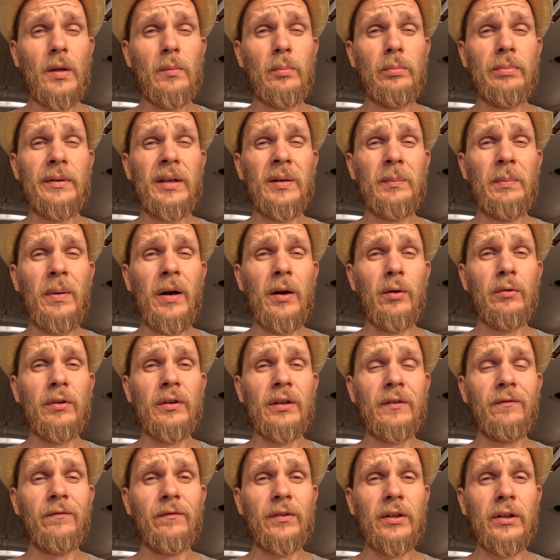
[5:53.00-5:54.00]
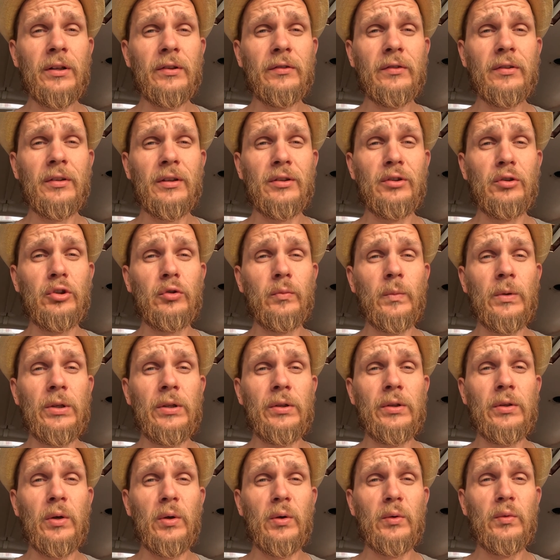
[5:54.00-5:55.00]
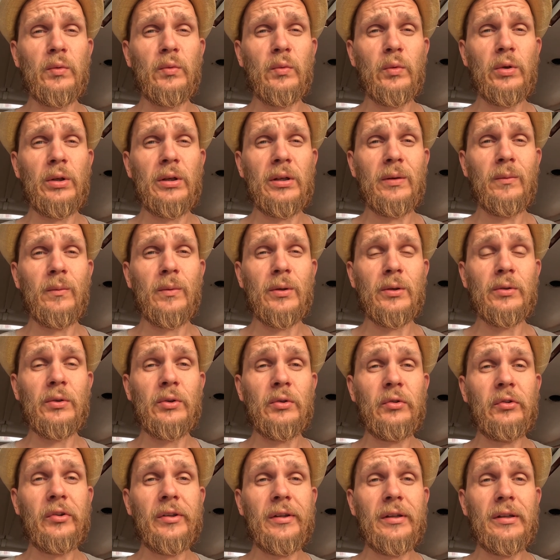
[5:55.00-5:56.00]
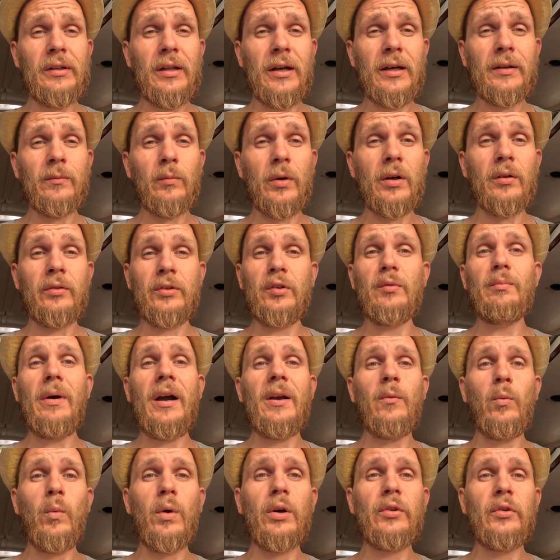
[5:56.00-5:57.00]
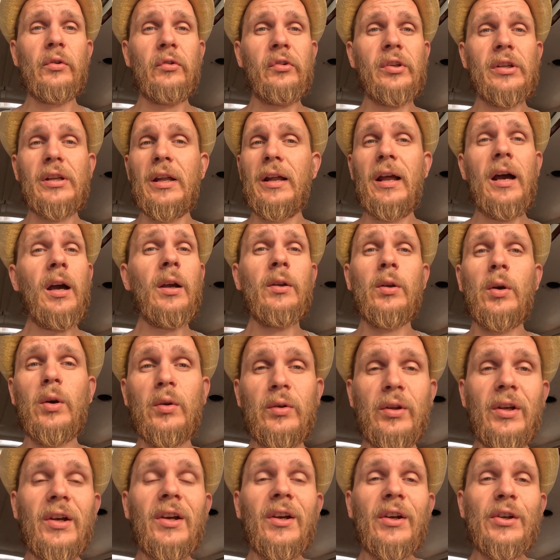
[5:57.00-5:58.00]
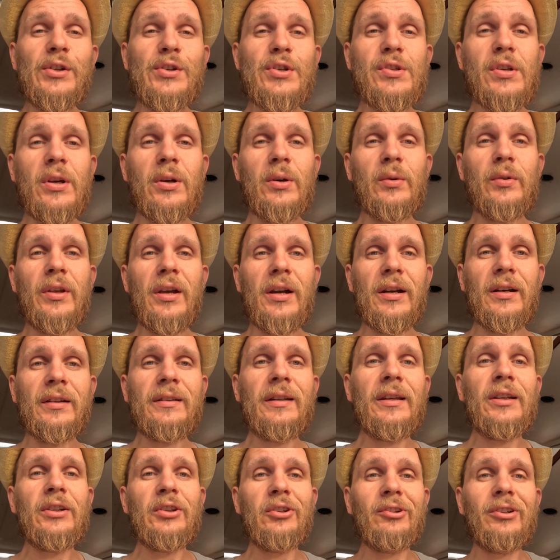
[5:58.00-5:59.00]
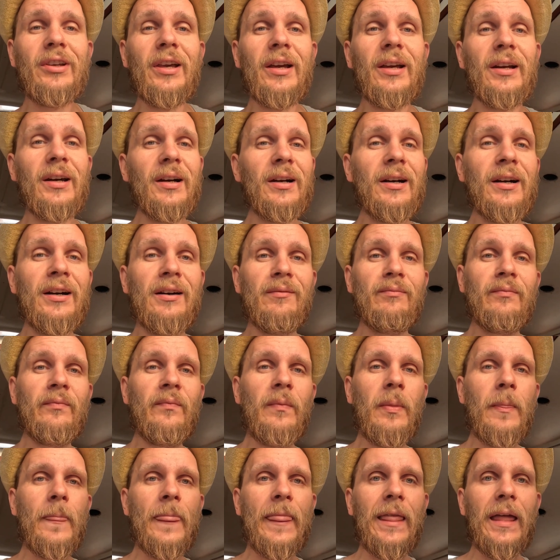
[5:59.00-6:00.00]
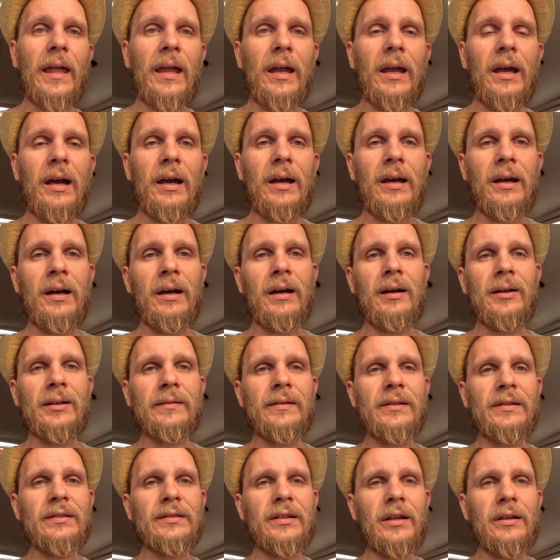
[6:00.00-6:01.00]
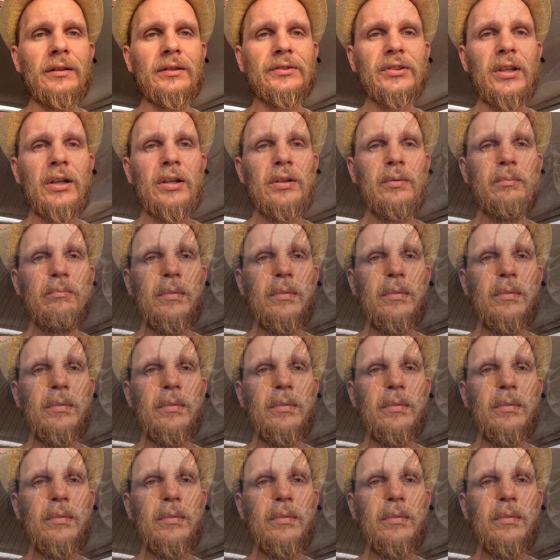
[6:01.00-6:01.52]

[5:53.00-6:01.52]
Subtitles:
big power influx, and we don't really want to see that. Well, you might want to see that, I don't. So yeah, I need to get the cells out,